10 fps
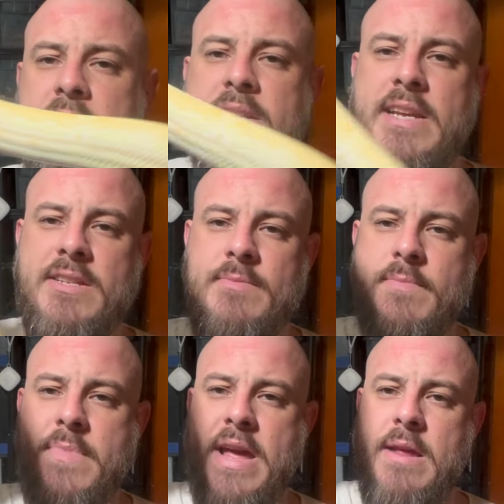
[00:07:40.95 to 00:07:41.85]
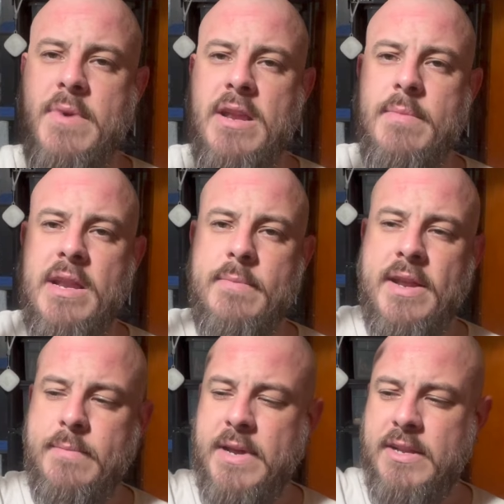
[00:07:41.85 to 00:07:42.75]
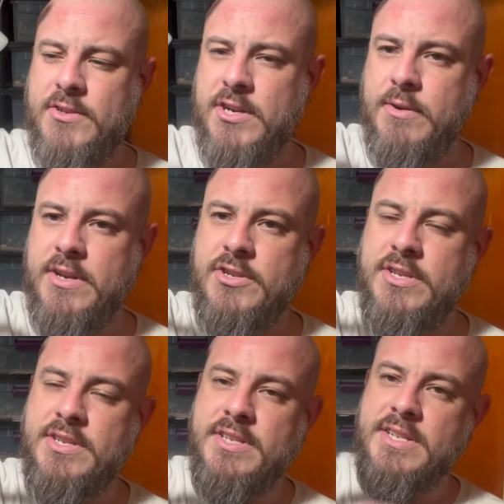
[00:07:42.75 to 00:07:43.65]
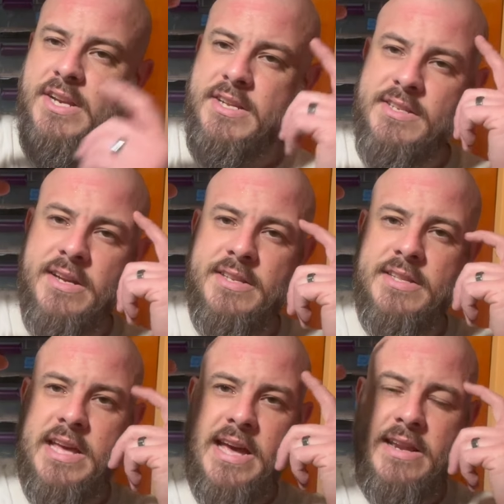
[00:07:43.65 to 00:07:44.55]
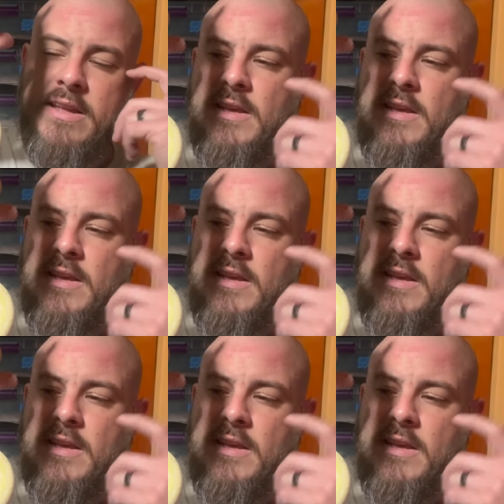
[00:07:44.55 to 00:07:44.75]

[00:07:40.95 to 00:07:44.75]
It takes many generations to see any signs of that.